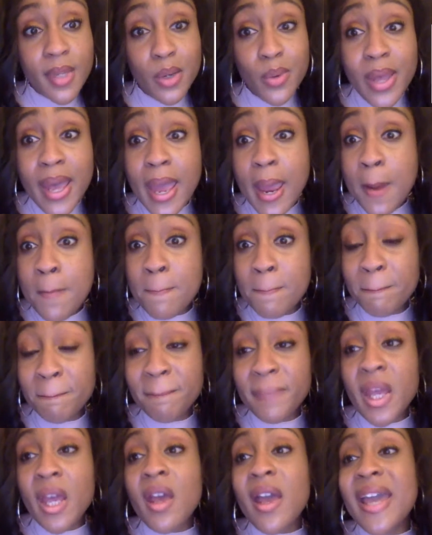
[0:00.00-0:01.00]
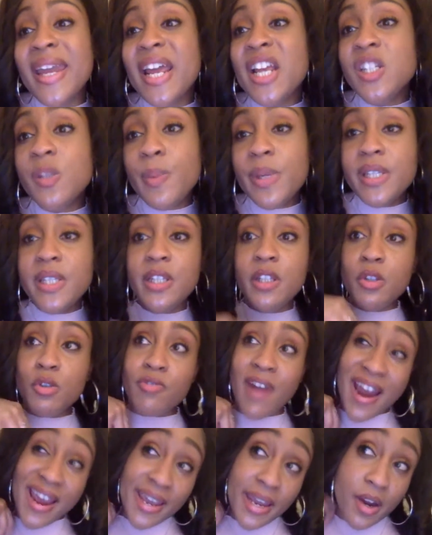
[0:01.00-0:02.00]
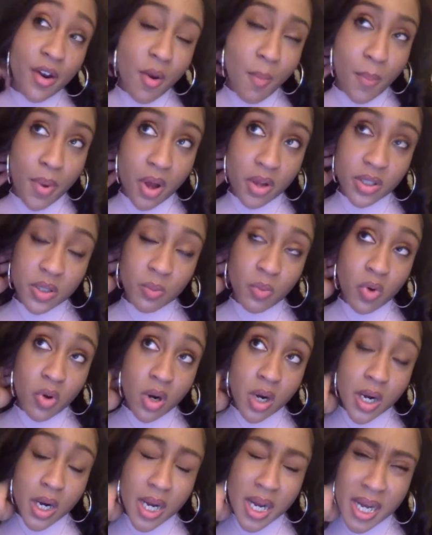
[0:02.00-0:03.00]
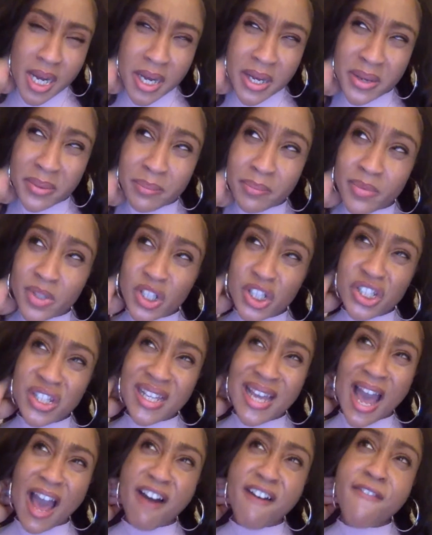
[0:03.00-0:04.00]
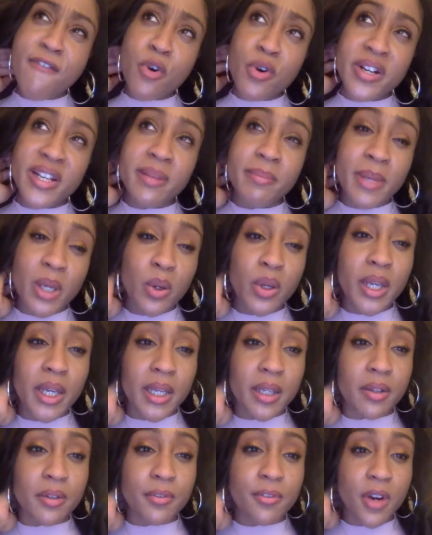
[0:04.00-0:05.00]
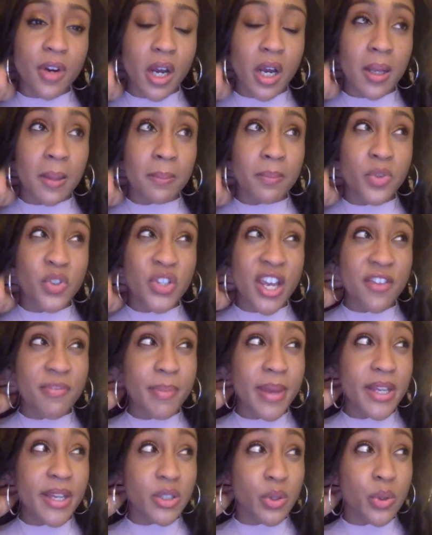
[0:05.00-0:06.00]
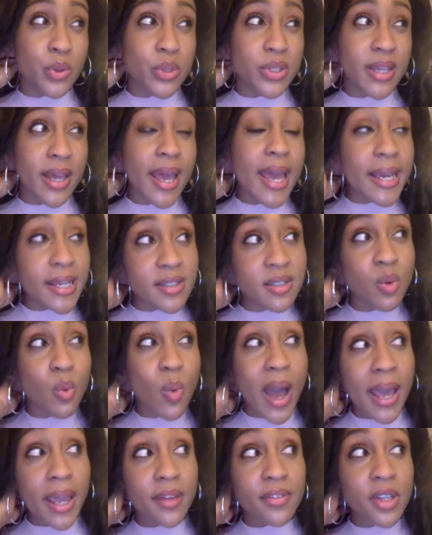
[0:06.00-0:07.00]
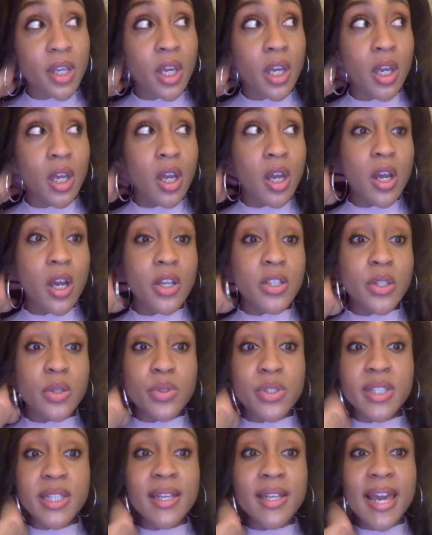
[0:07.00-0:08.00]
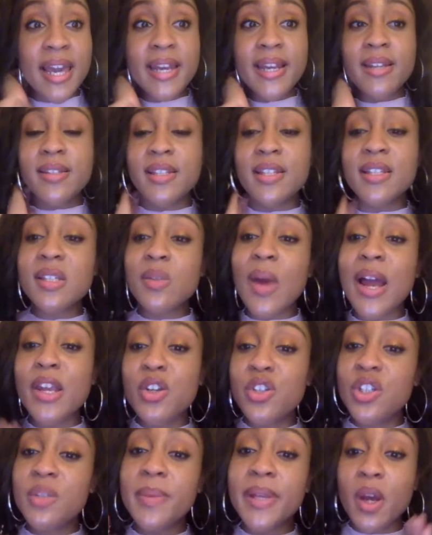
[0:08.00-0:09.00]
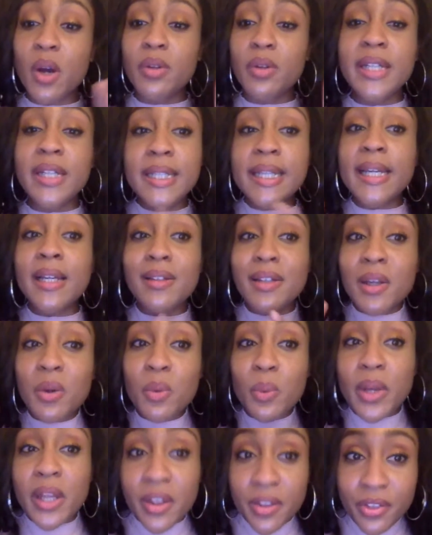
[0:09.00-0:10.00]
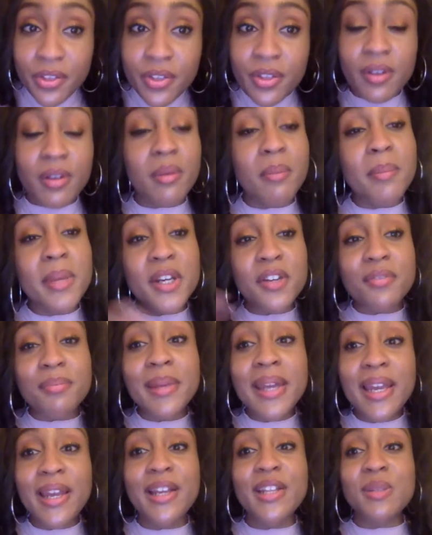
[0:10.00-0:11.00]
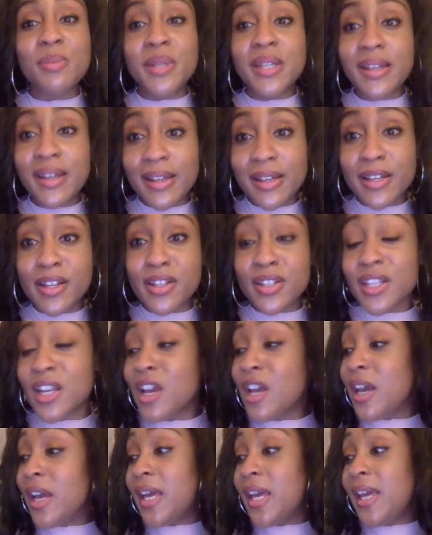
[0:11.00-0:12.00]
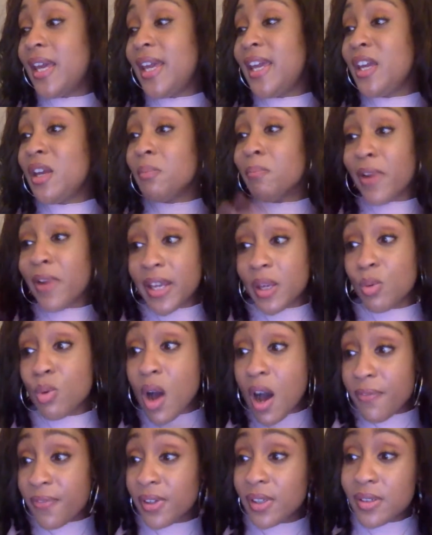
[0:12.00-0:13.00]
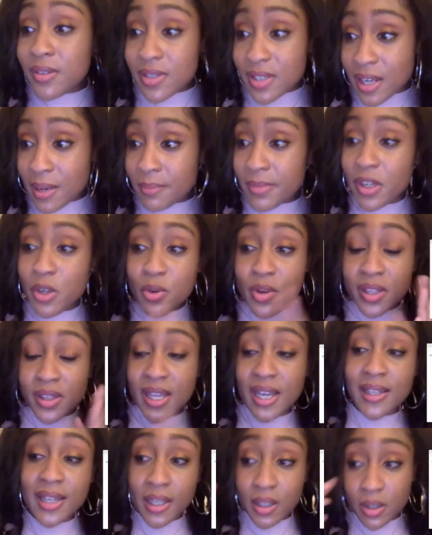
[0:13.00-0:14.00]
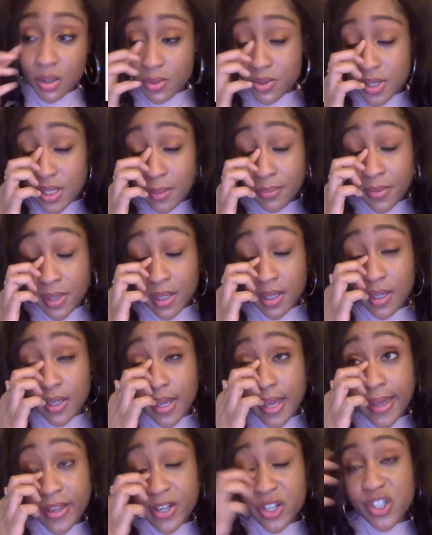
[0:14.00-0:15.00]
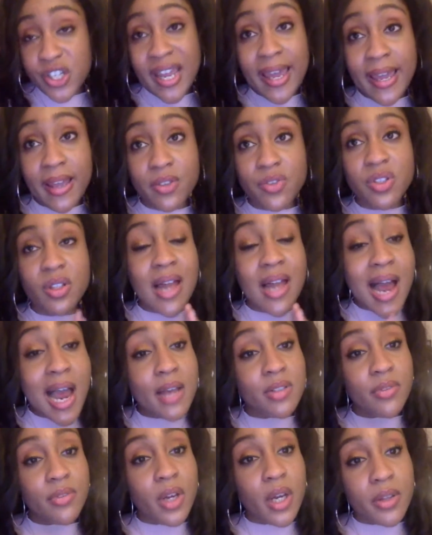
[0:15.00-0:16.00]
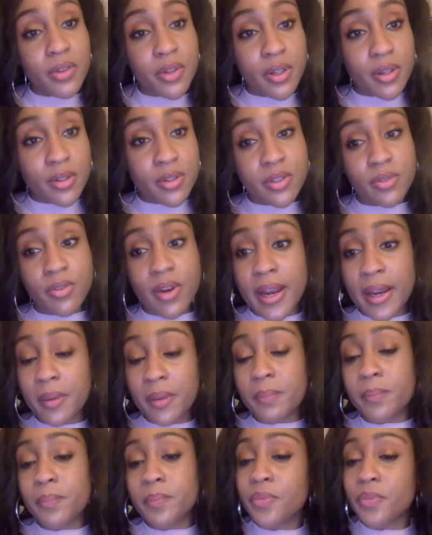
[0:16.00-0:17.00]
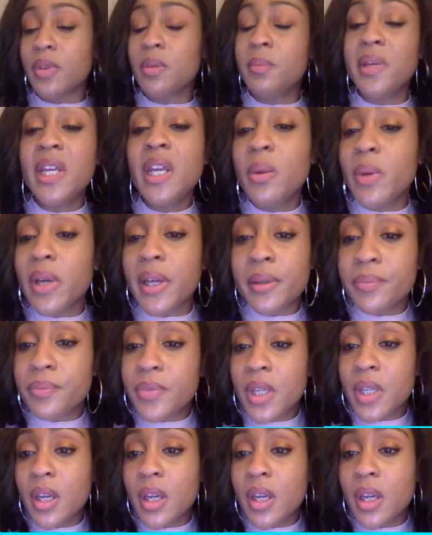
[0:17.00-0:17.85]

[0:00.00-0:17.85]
Okay. An HBCU right here in Baltimore got $40 million from Jeff Bezos' ex-wife. So see, ladies, this is why you should be only dealing with men of means, because he can break you off a little something. You could take that little something and change the lives of others, right? But anyway.